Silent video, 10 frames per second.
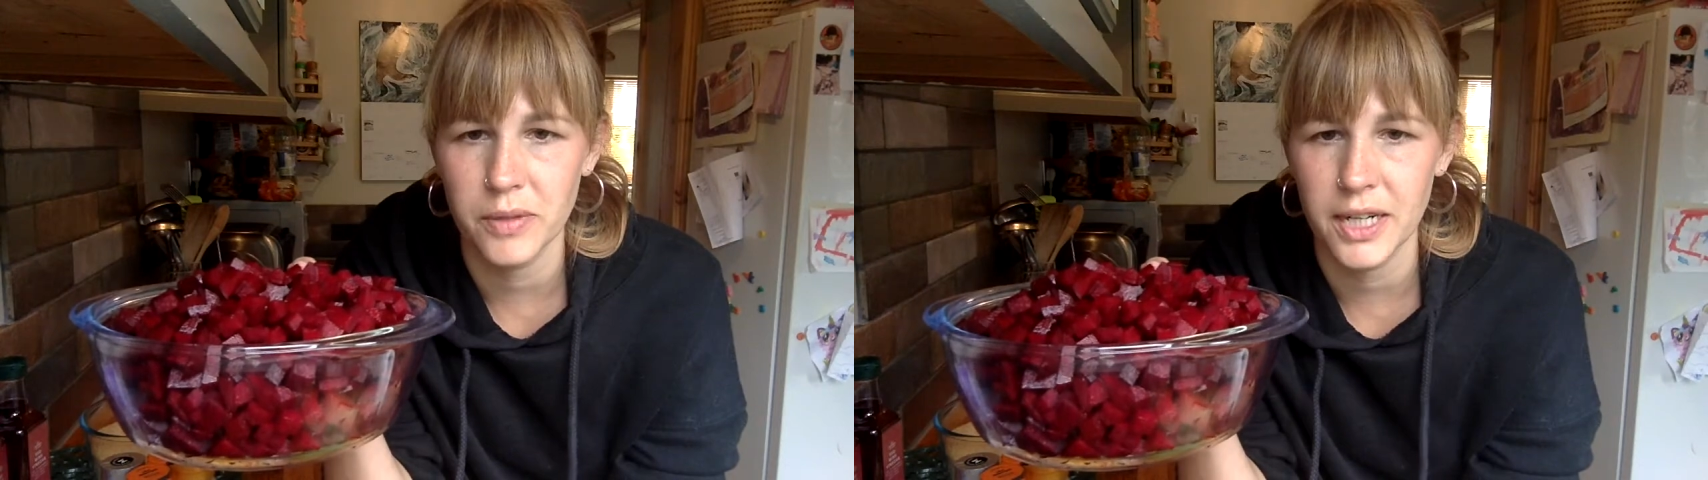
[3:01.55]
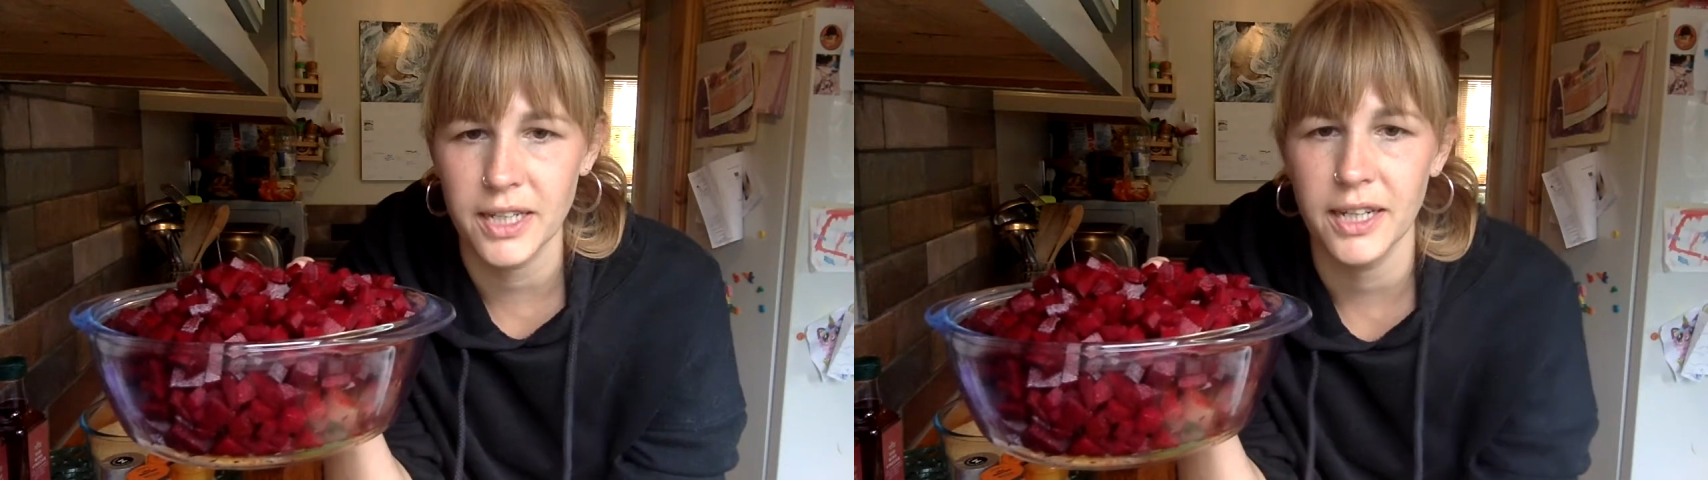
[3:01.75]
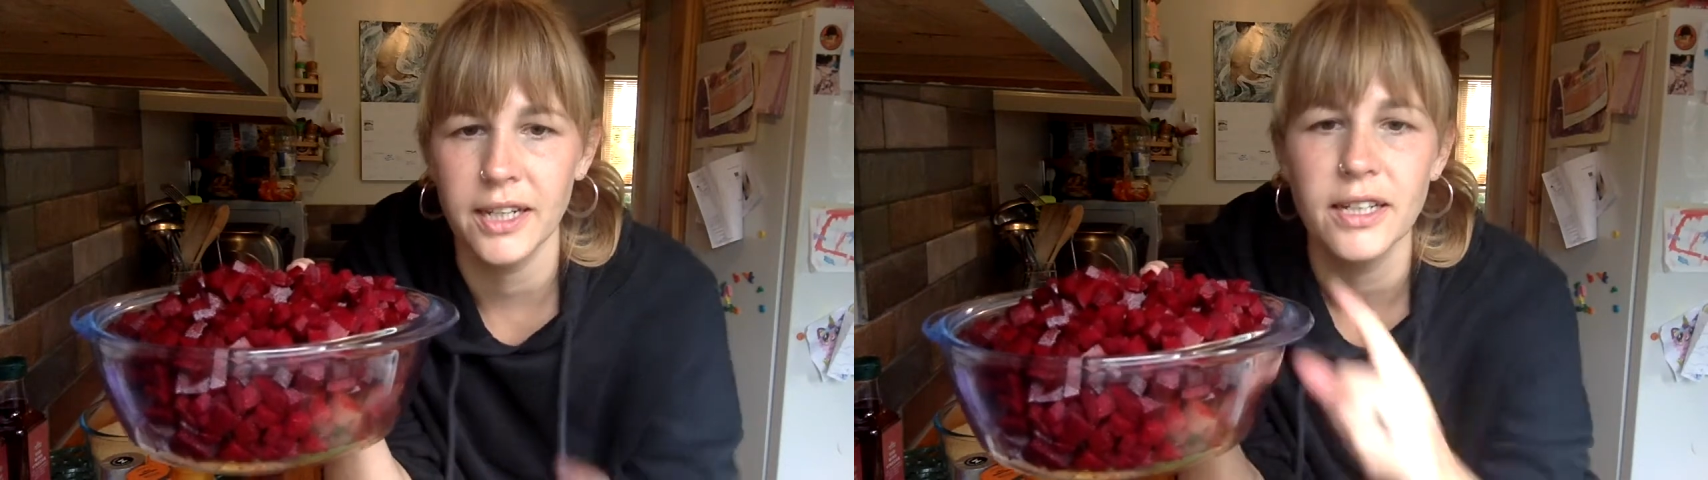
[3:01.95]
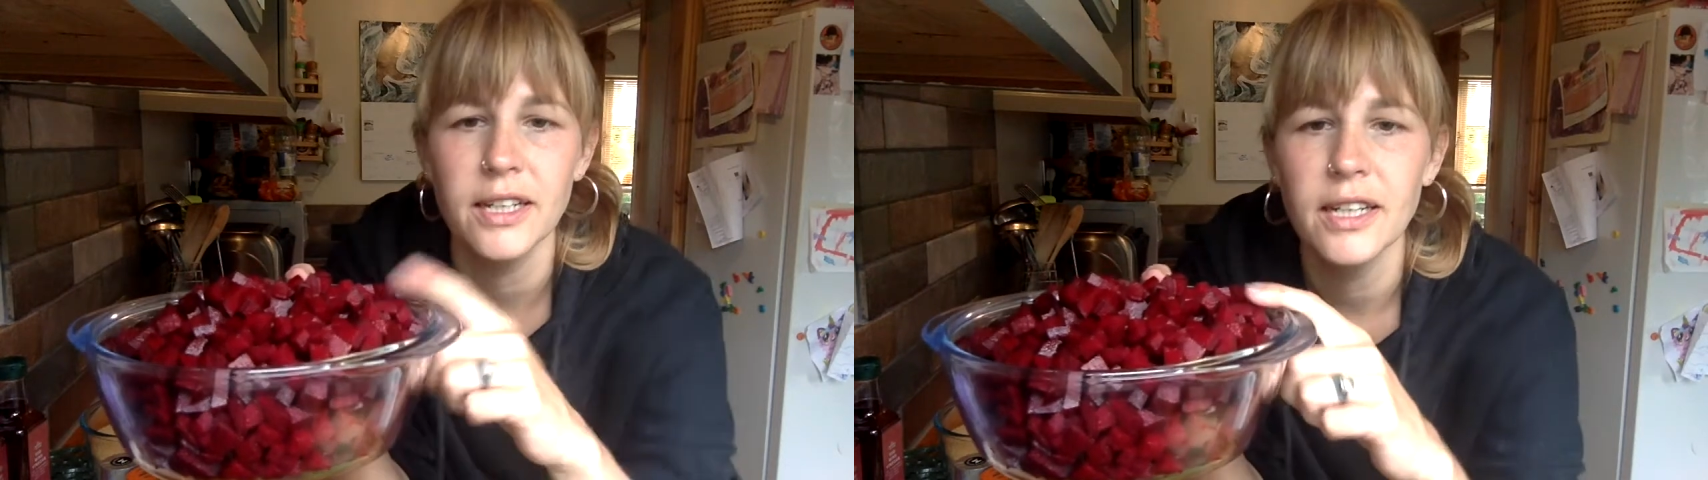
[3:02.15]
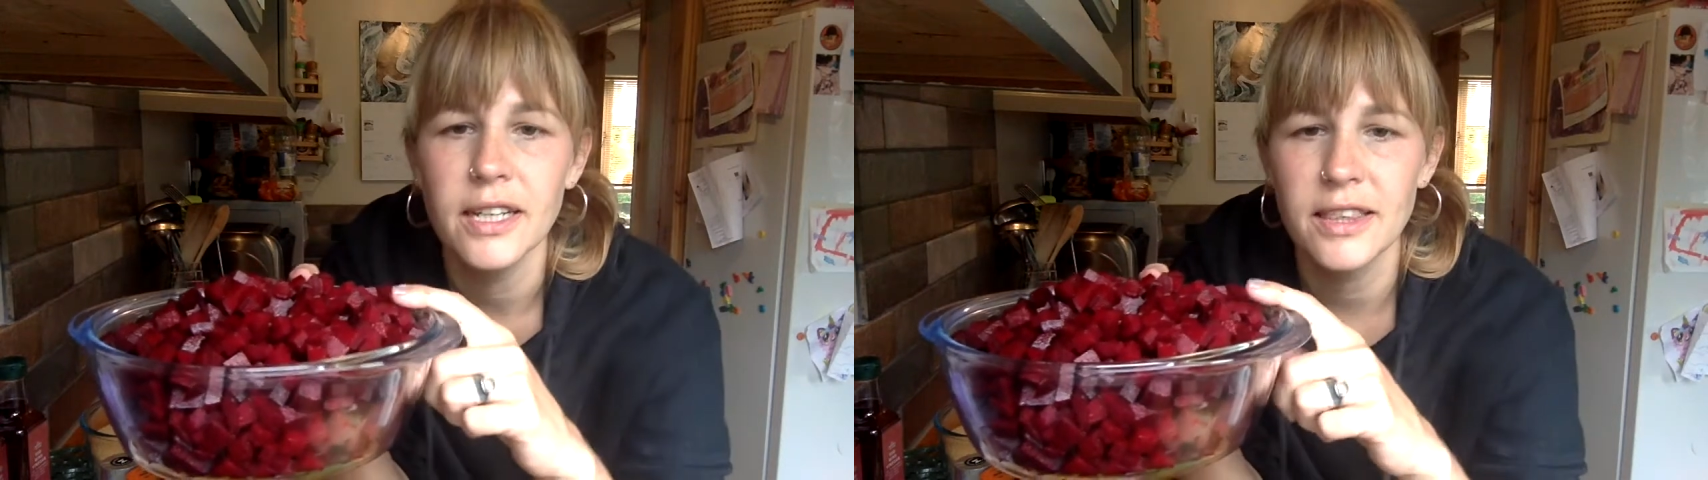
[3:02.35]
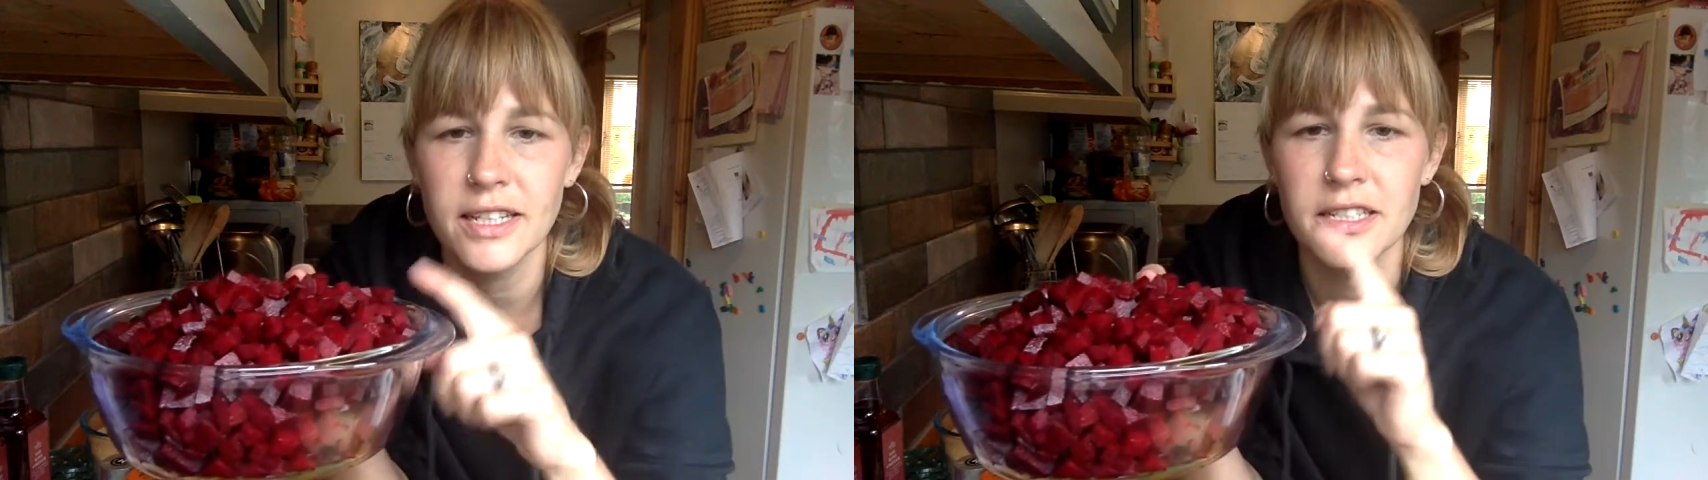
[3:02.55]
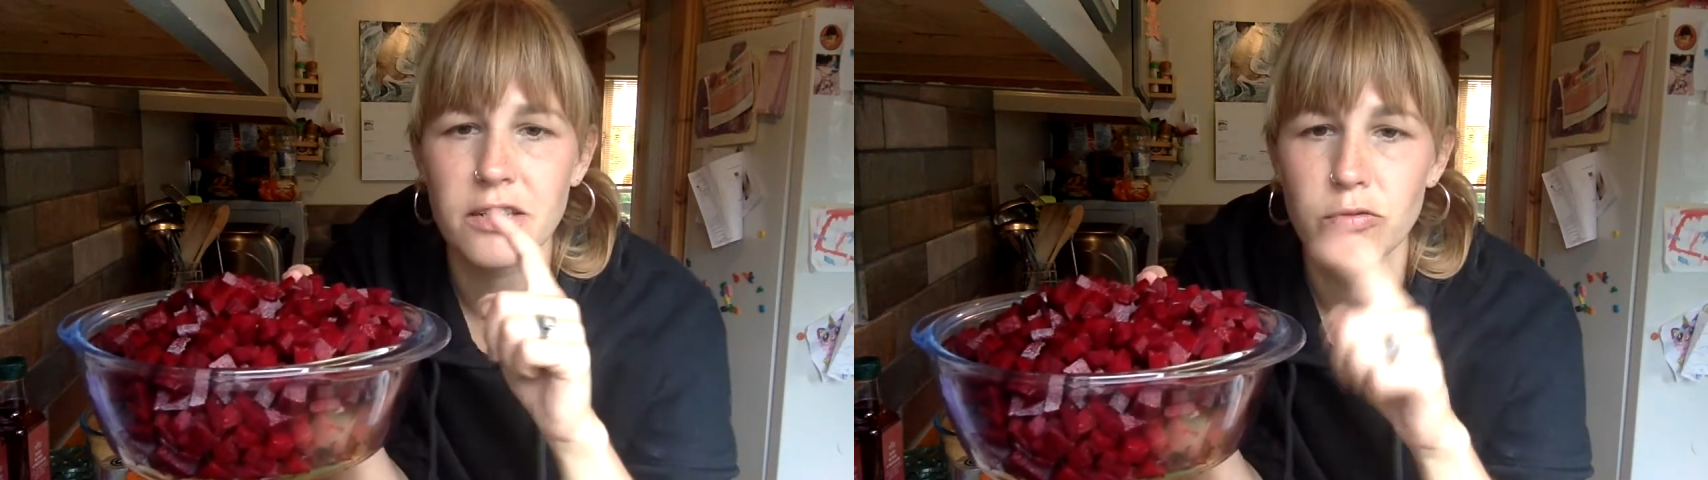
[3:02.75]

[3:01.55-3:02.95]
here. This is